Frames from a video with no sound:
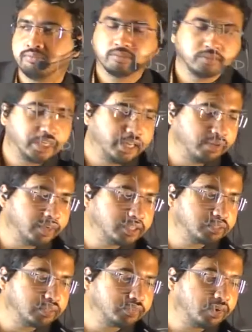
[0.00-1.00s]
The
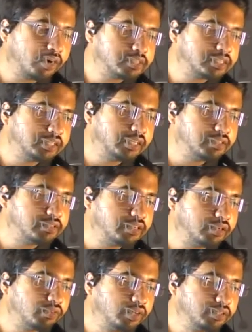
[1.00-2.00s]
derivation of constant is
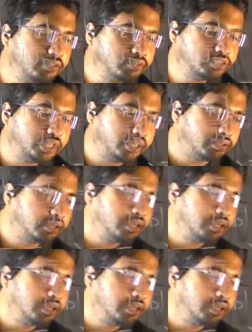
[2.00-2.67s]
equal to 0.